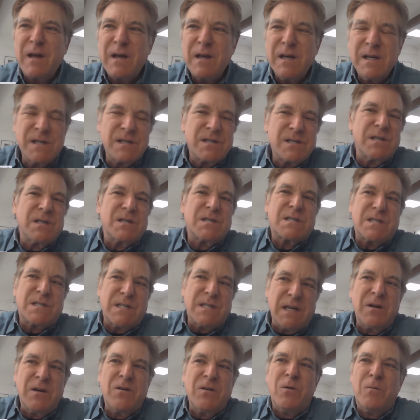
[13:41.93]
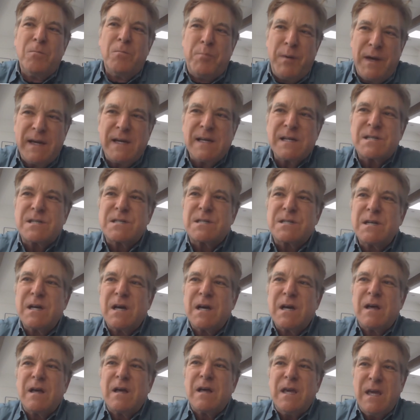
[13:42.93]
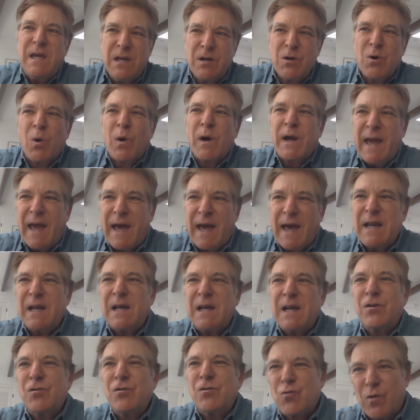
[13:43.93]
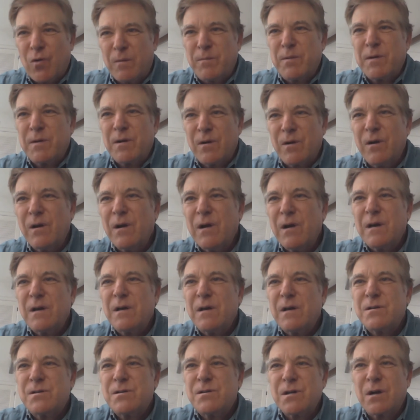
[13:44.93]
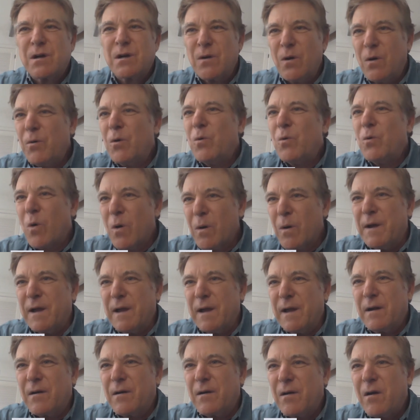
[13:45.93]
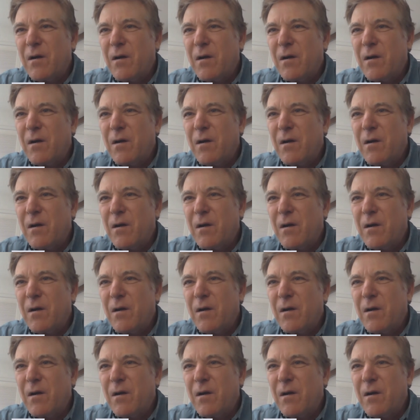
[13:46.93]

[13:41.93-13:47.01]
is the single biggest inorganic contributor to global warming.